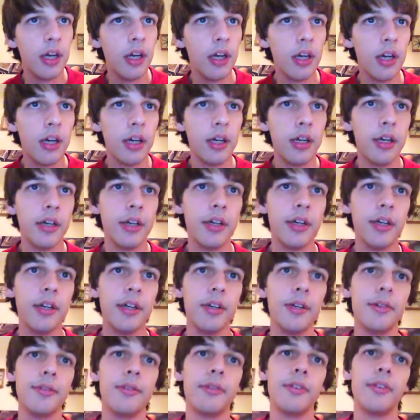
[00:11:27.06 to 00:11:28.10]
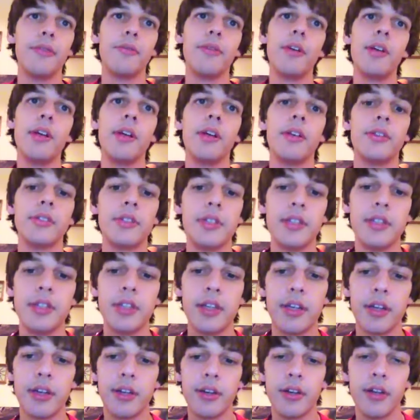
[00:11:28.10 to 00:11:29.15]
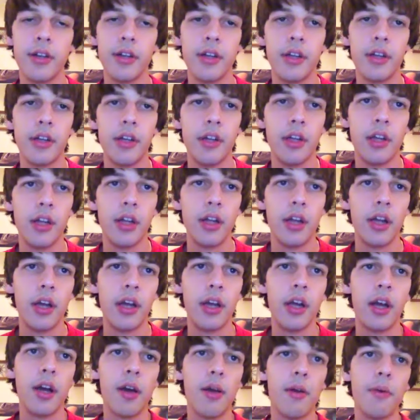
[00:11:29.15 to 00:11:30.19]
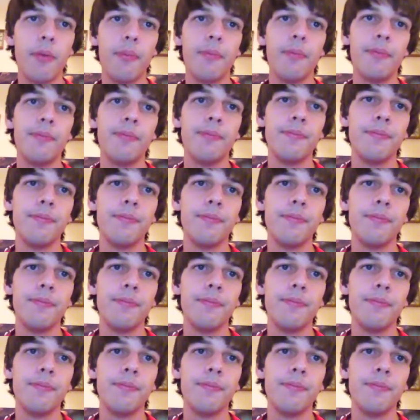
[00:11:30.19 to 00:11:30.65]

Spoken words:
What else is there? Geargias.